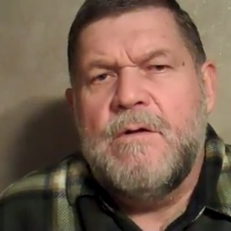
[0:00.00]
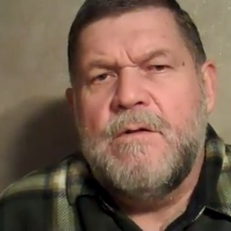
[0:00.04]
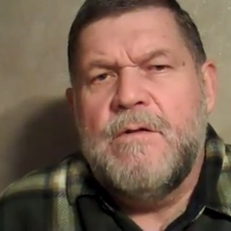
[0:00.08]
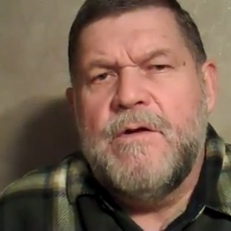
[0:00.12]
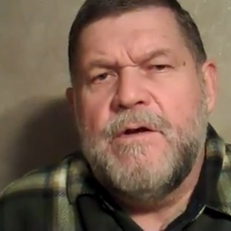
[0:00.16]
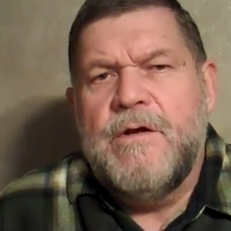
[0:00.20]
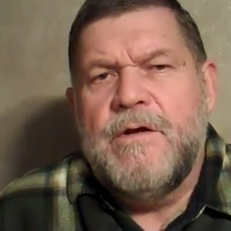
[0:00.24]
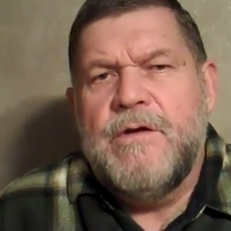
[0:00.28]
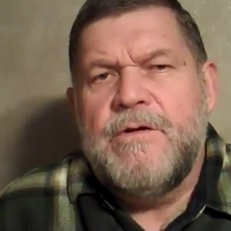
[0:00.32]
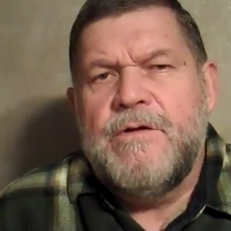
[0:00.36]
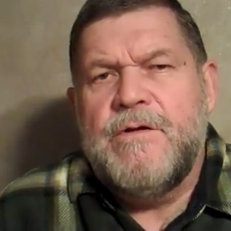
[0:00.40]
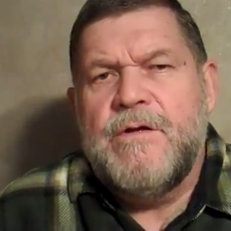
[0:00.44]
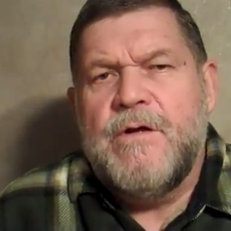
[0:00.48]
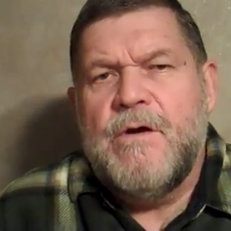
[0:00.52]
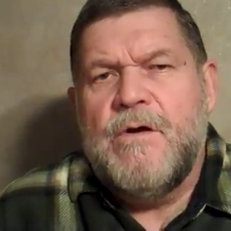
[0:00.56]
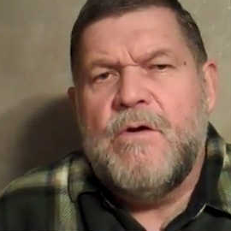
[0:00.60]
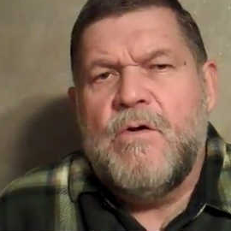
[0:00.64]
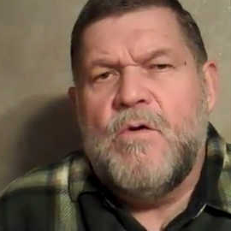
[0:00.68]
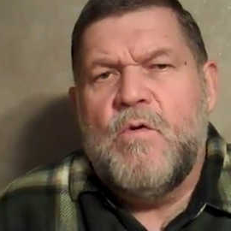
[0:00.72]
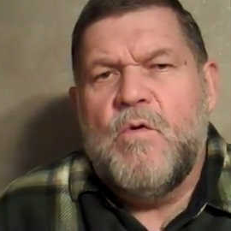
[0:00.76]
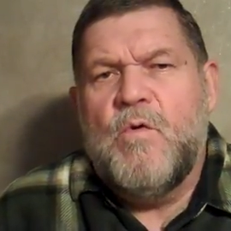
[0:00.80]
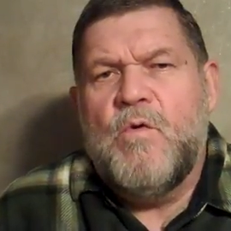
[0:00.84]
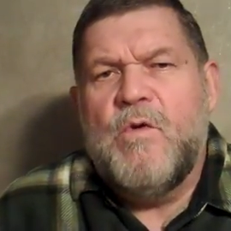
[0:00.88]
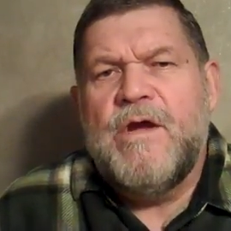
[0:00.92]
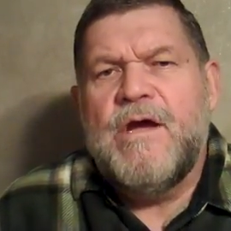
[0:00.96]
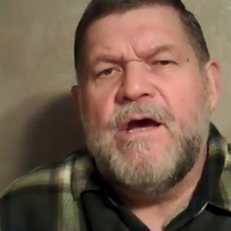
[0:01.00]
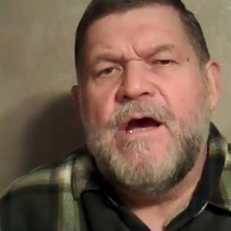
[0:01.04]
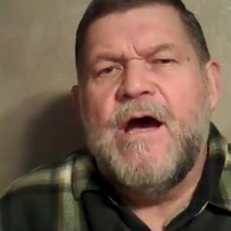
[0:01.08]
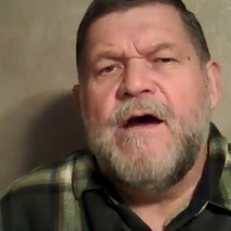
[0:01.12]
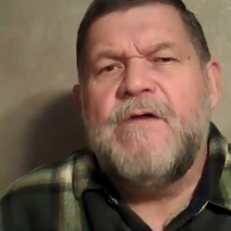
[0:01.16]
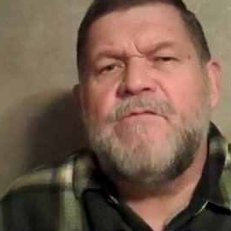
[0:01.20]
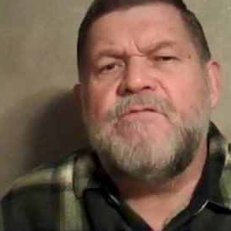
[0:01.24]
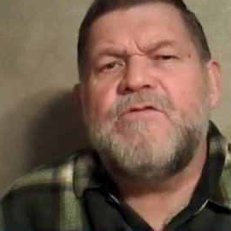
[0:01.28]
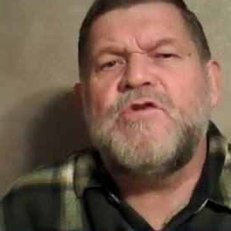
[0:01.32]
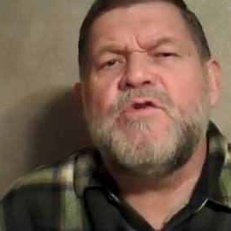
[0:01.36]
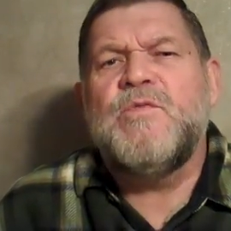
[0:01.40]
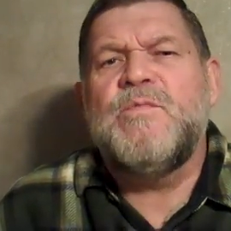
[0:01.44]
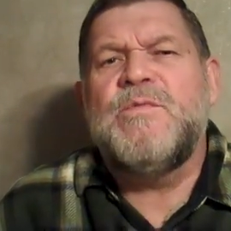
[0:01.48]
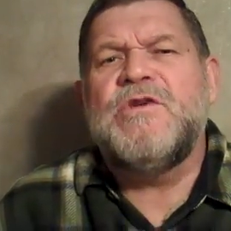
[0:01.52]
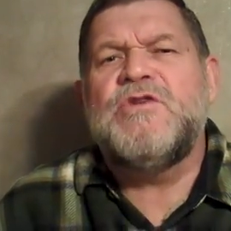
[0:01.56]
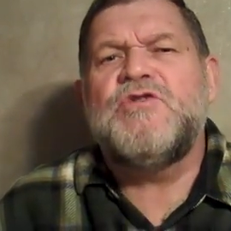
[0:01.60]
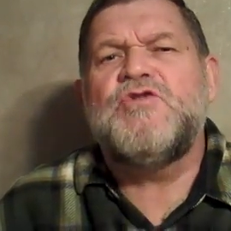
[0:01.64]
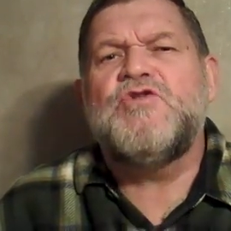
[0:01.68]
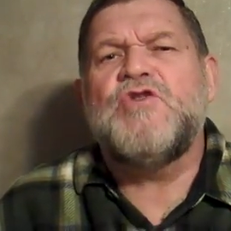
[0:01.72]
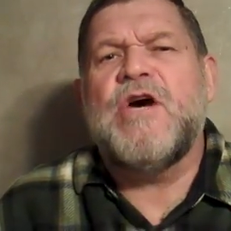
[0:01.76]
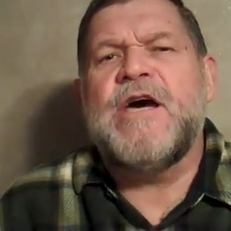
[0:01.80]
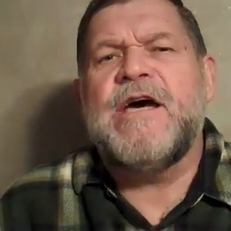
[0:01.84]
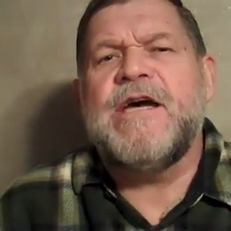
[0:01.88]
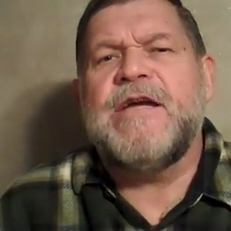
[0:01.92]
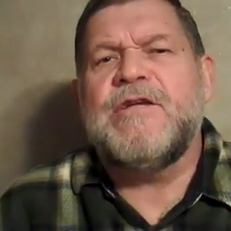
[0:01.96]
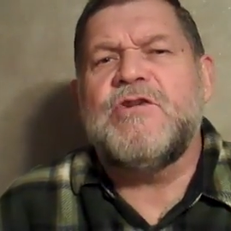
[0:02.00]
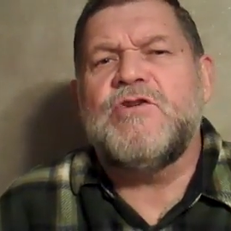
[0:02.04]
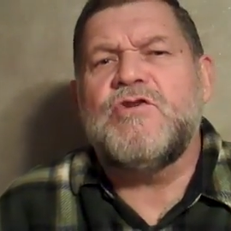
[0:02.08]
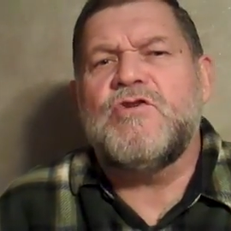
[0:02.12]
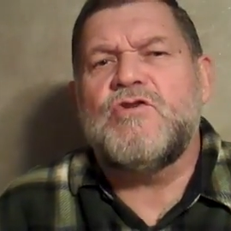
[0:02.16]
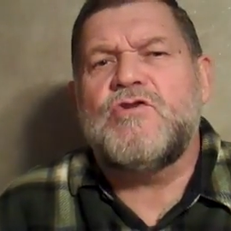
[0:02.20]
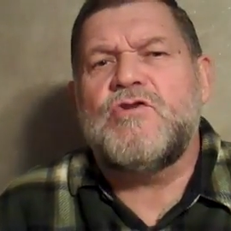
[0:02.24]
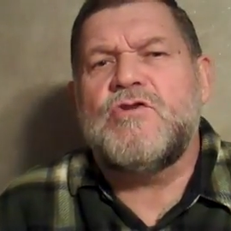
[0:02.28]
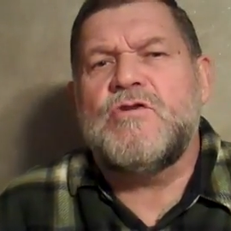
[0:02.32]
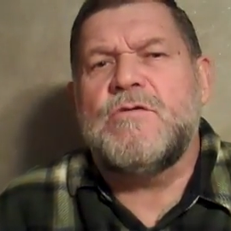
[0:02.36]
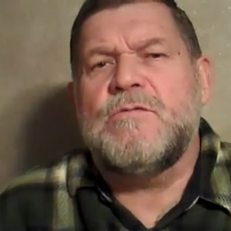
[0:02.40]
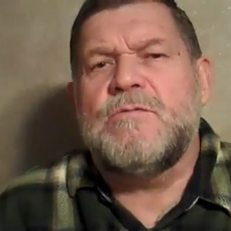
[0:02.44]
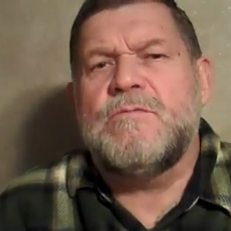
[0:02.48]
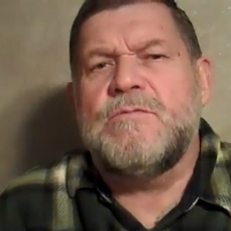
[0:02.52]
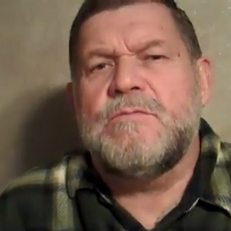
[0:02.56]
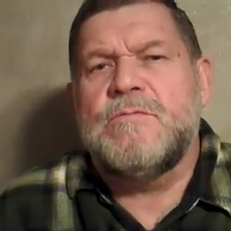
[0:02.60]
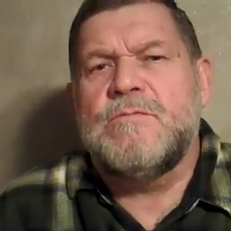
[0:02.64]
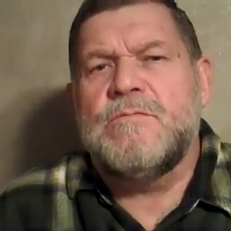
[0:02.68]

then we have to be changed